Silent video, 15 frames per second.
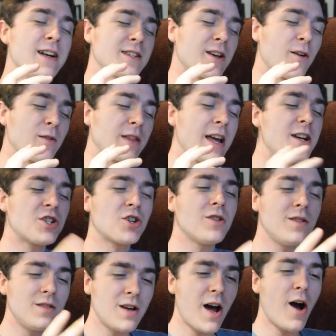So they
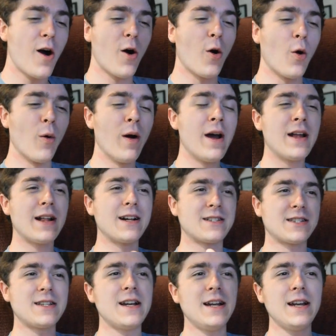should know that
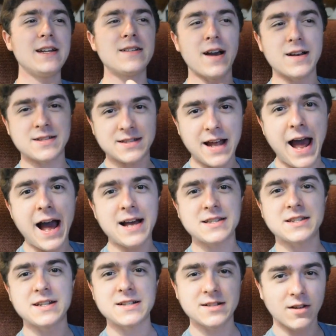sending
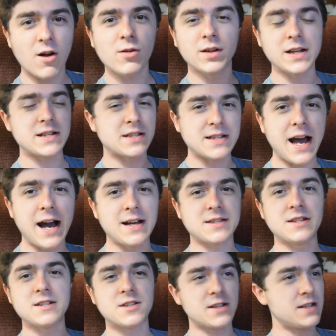assassins, lowly
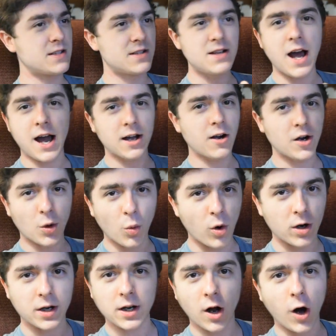assassins, is not going to
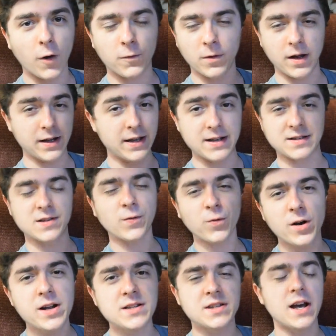work at all against against
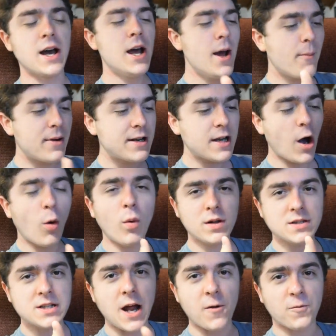Frieza. But to go
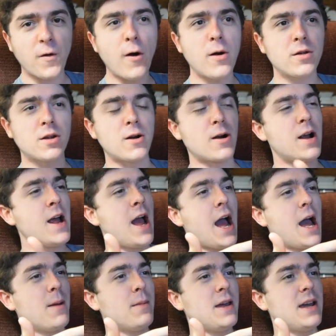one step further,
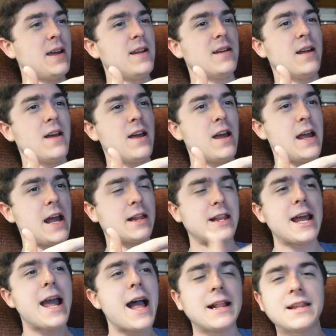I mean, if
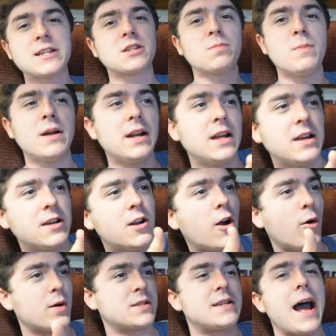they had this many, you
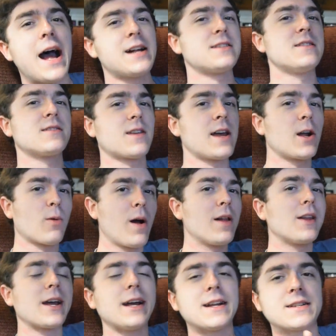know, assassins laying
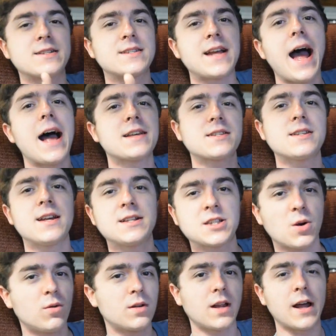around that could assassinate
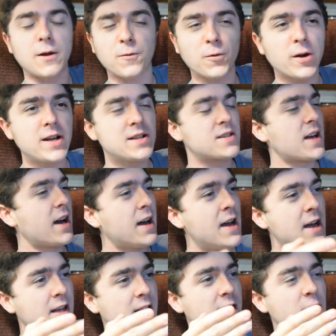someone like Frieza,
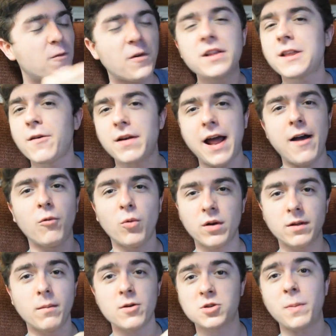then you think they would have one
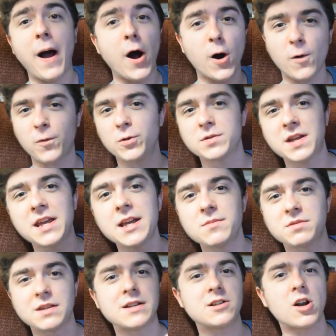of the most powerful
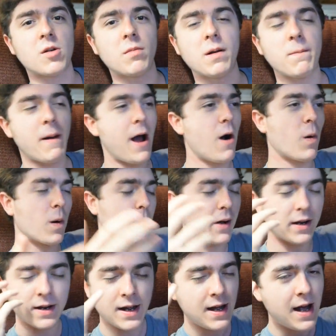teams in the Tournament of Power.
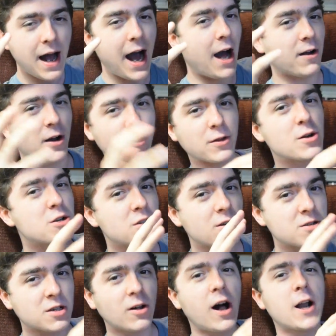But I don't know. There,
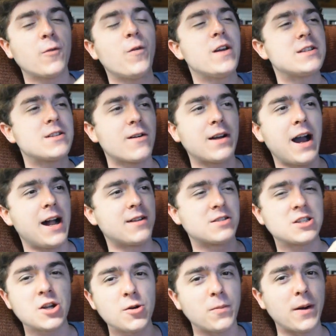there's a lot of things that are kind of
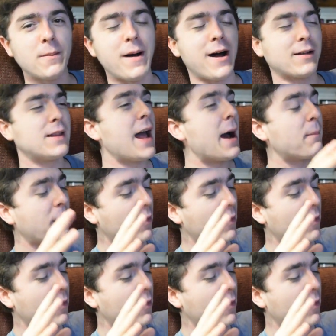stupid about that.